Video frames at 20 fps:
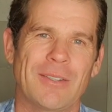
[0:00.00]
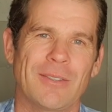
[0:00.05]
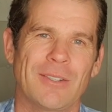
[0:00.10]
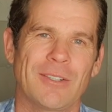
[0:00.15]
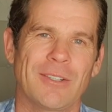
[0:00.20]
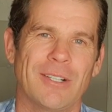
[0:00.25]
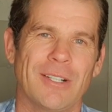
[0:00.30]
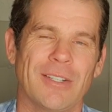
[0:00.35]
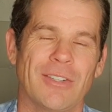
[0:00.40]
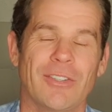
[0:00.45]
All
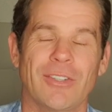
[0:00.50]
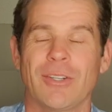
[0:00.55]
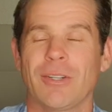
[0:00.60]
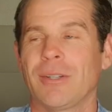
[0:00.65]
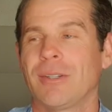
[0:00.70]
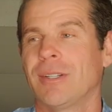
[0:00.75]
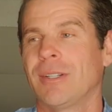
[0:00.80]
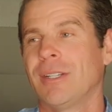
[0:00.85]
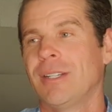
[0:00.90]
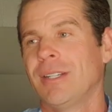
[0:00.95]
right. So,
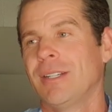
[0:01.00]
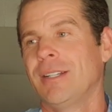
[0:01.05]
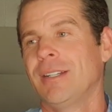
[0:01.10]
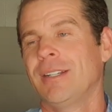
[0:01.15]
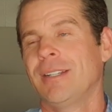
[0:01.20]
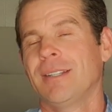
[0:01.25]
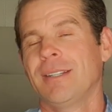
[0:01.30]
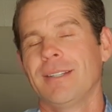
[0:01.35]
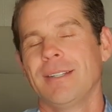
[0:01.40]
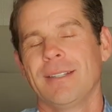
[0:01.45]

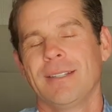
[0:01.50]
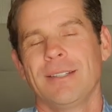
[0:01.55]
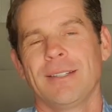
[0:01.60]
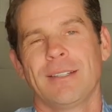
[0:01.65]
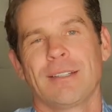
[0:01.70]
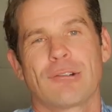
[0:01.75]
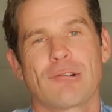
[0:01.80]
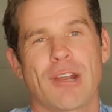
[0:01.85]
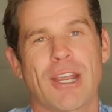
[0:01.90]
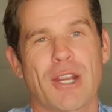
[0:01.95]

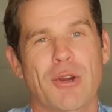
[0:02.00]
great